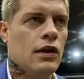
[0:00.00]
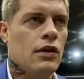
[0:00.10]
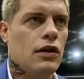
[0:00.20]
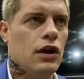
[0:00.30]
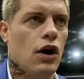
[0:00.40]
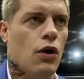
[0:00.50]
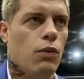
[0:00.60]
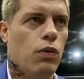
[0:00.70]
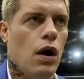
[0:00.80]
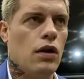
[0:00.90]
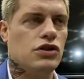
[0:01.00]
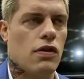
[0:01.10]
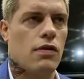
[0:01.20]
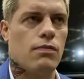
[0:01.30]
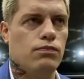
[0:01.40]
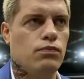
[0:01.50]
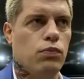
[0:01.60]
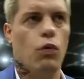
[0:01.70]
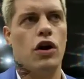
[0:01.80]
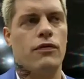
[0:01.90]
you know just
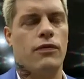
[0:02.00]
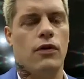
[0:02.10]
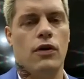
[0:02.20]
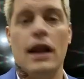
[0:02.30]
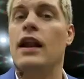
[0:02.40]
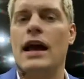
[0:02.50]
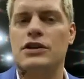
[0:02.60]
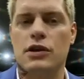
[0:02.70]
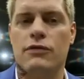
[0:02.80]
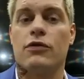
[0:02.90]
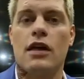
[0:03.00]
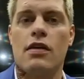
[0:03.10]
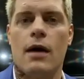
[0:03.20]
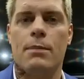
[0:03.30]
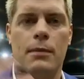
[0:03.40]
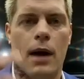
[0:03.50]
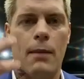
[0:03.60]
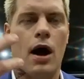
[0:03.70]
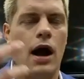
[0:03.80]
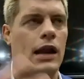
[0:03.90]
wonderful and it actually frees up in my
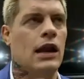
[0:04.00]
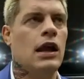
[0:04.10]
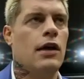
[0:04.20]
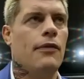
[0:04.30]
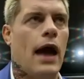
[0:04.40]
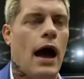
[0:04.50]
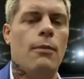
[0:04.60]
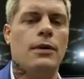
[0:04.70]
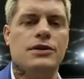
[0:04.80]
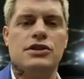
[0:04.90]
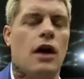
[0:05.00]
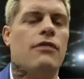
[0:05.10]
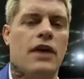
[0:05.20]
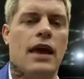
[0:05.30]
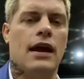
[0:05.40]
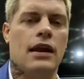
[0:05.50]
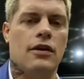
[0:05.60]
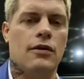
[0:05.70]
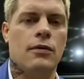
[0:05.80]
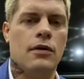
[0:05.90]
mind how much stuff can i
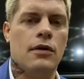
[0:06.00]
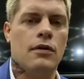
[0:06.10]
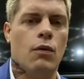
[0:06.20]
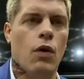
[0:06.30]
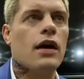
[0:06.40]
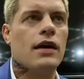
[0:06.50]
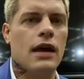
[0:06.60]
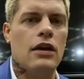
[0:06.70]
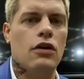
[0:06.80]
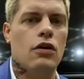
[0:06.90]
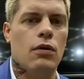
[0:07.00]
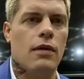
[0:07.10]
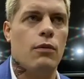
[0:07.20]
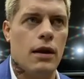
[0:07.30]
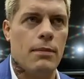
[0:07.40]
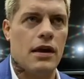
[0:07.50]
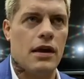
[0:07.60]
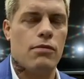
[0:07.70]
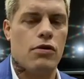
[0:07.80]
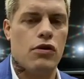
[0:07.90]
do mm-hmm. what can i do with it when it
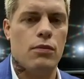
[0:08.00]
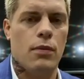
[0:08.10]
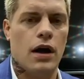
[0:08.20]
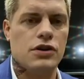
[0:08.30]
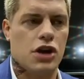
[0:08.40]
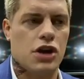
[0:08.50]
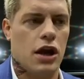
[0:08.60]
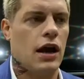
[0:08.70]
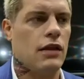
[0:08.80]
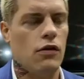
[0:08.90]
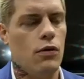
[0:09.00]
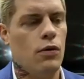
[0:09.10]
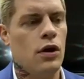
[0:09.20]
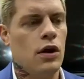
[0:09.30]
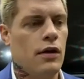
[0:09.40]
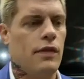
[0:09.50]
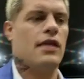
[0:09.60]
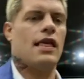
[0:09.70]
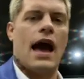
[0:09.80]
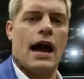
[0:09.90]
becomes too much can i do
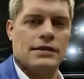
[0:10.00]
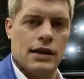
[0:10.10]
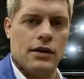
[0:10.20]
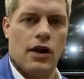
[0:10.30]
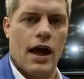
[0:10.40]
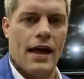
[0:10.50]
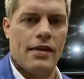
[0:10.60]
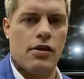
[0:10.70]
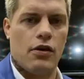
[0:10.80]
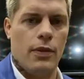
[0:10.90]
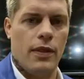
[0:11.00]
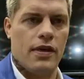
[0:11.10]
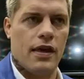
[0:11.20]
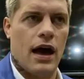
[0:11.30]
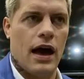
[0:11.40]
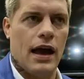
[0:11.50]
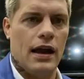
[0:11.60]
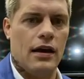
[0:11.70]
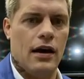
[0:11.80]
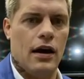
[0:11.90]
this acting class on the
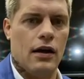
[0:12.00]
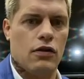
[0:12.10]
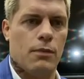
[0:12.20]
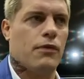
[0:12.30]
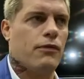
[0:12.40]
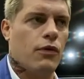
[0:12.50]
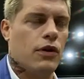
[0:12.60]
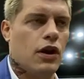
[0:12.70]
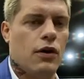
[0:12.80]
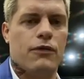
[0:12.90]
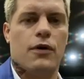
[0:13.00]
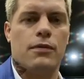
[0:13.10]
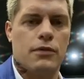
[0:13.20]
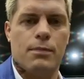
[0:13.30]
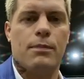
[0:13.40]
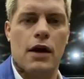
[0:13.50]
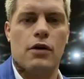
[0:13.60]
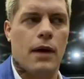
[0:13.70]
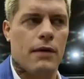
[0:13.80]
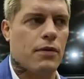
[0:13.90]
side uh, to perform you know for to better
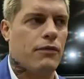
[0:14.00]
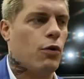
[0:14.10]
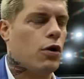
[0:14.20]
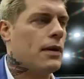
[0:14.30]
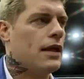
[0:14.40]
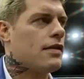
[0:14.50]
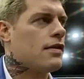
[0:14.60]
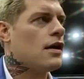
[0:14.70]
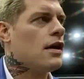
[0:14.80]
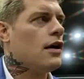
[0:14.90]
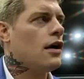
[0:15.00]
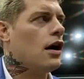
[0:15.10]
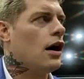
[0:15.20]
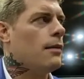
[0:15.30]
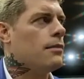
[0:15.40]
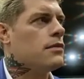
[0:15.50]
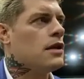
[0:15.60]
my performance um,